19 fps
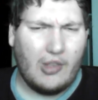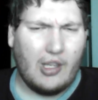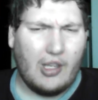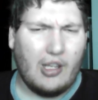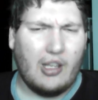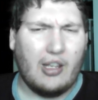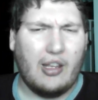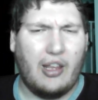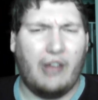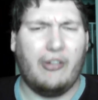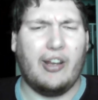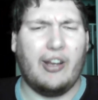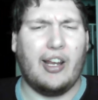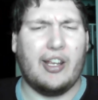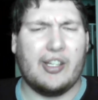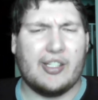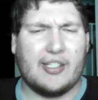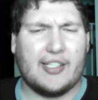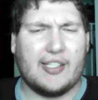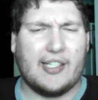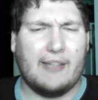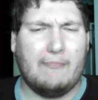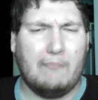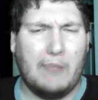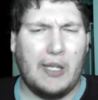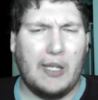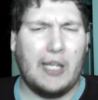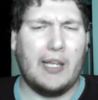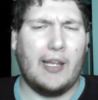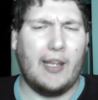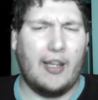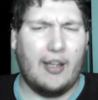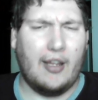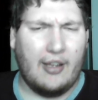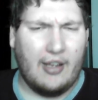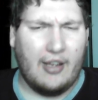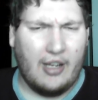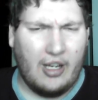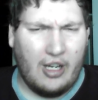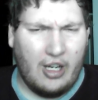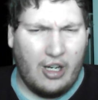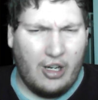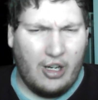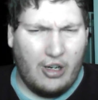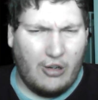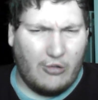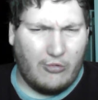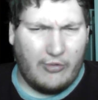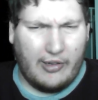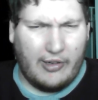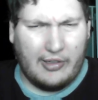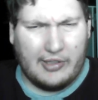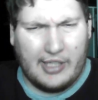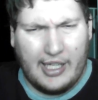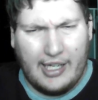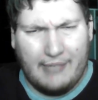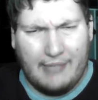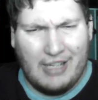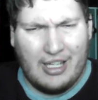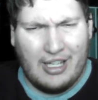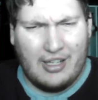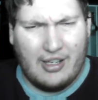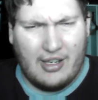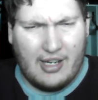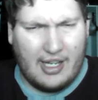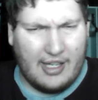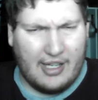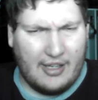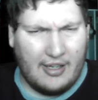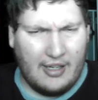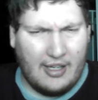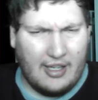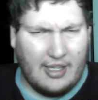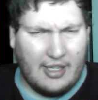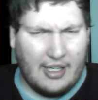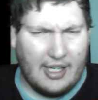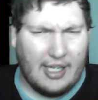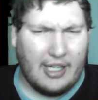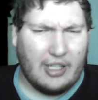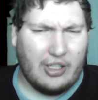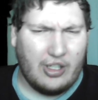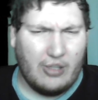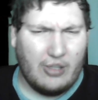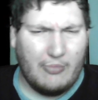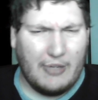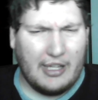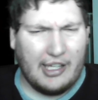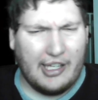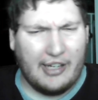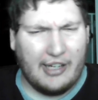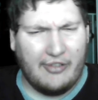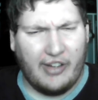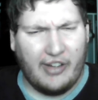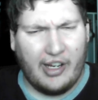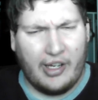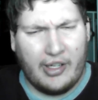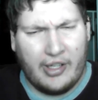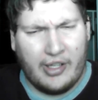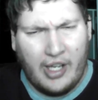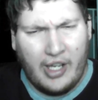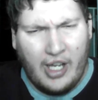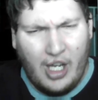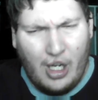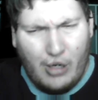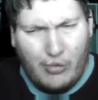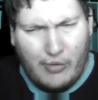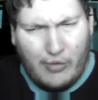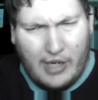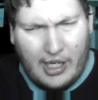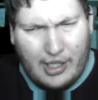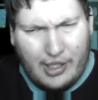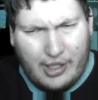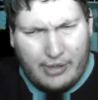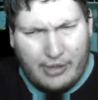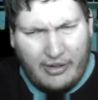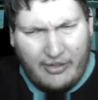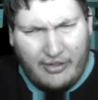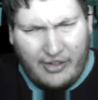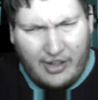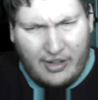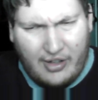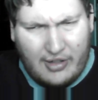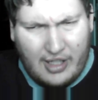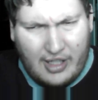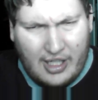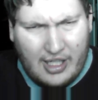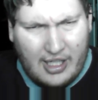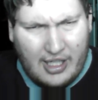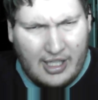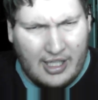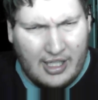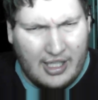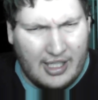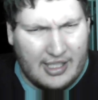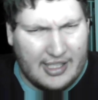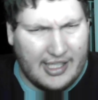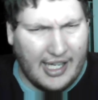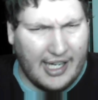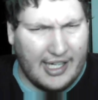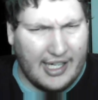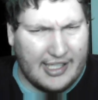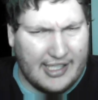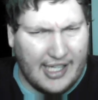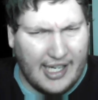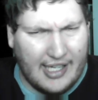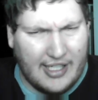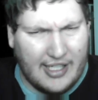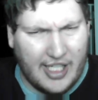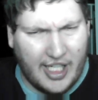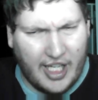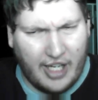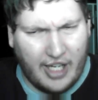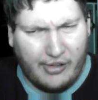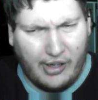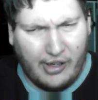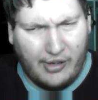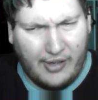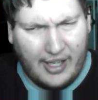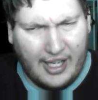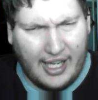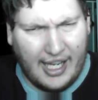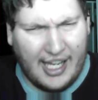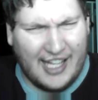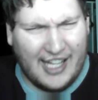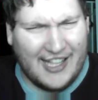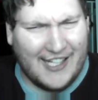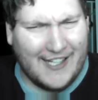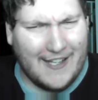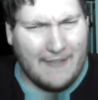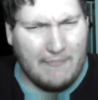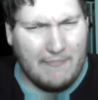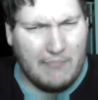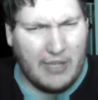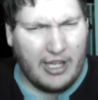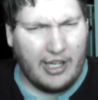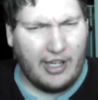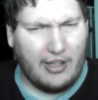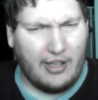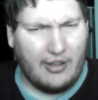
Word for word: Here it is. Pea. Real name, none. Height, 2 million feet. Weight, unrevealed. Status, antihero and ally of Bean.